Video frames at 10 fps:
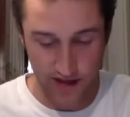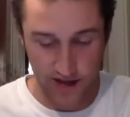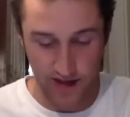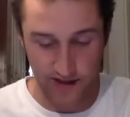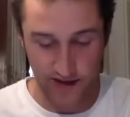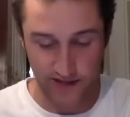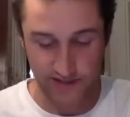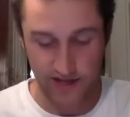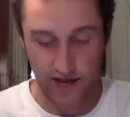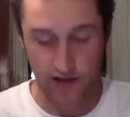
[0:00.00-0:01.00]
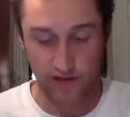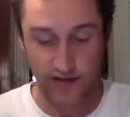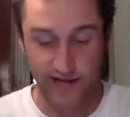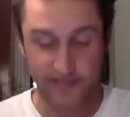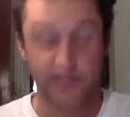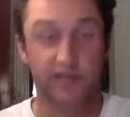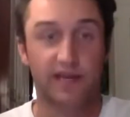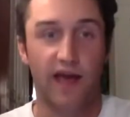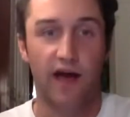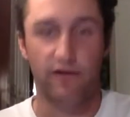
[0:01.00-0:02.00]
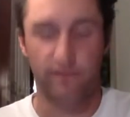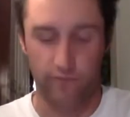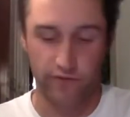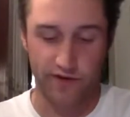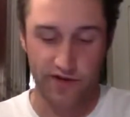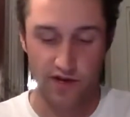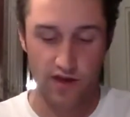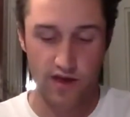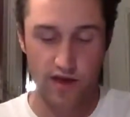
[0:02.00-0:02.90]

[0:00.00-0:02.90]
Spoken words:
and that is Alaska, California,